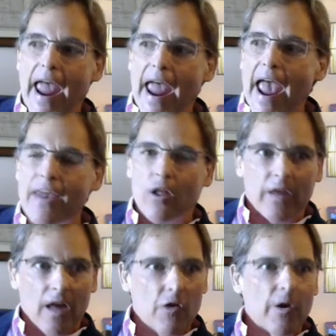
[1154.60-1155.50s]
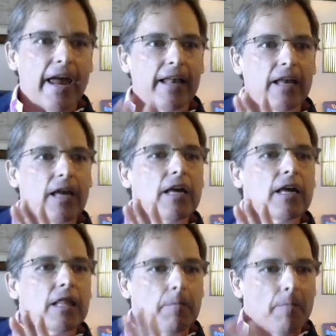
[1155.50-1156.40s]
And on the other hand,
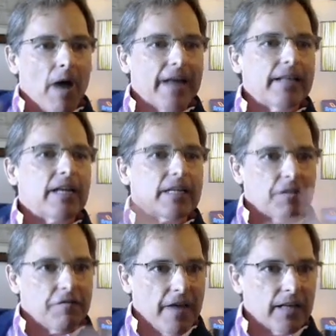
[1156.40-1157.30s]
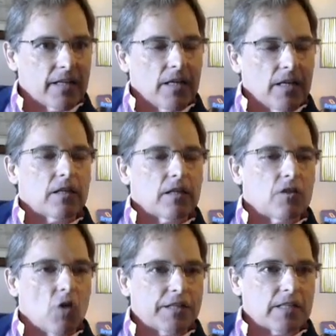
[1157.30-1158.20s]
the mind does affect the
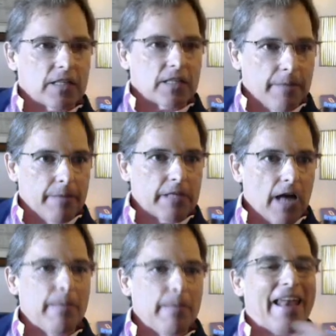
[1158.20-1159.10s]
thoughts at the same time. And